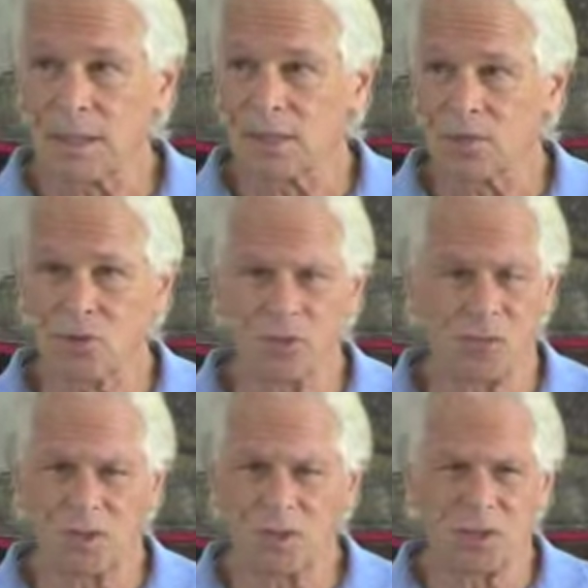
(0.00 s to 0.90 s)
And the
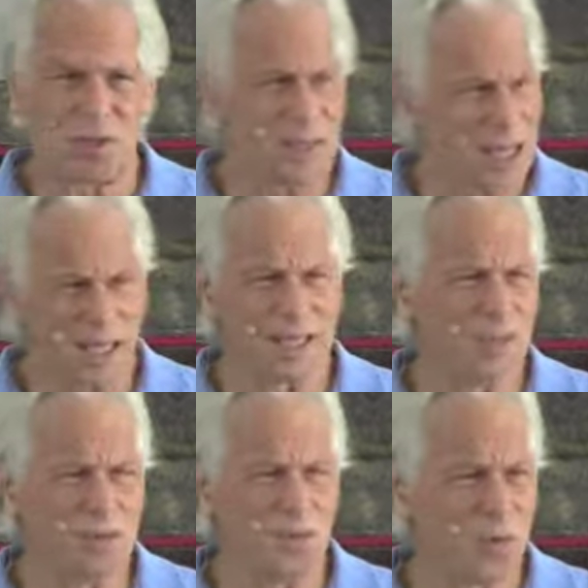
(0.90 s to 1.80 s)
truth is, they're
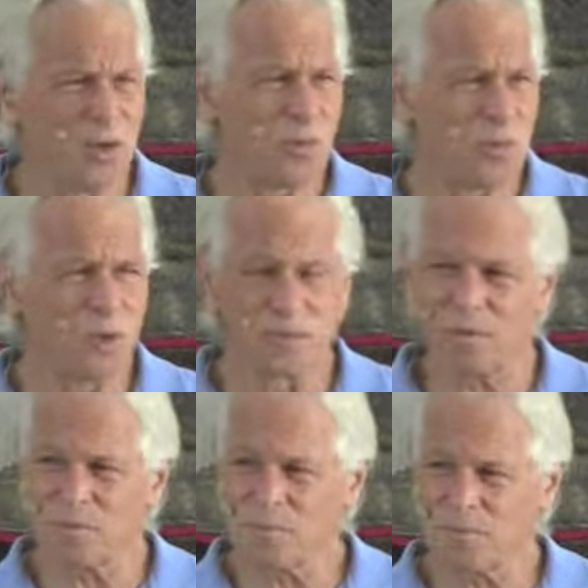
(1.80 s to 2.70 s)
not the way we
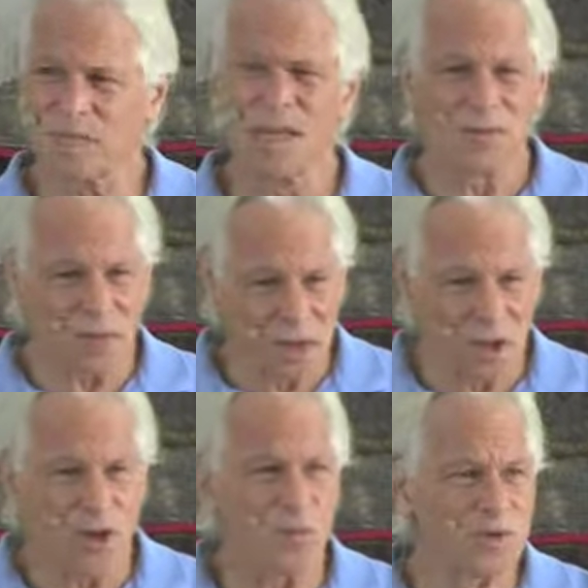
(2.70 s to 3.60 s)
want them to be. They
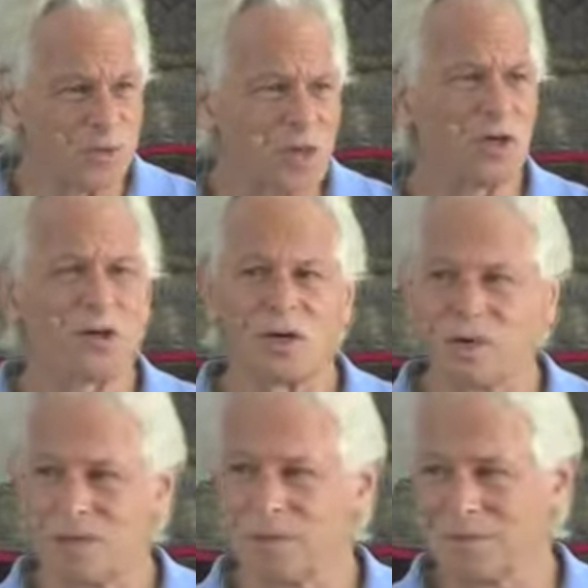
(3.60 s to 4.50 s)
are what they
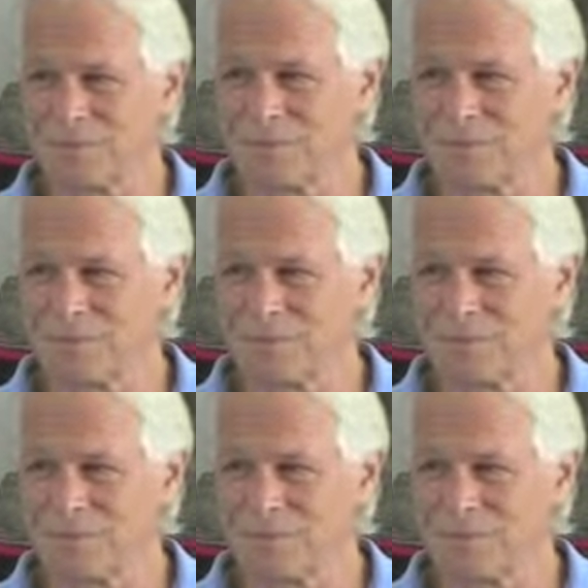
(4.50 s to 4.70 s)
are.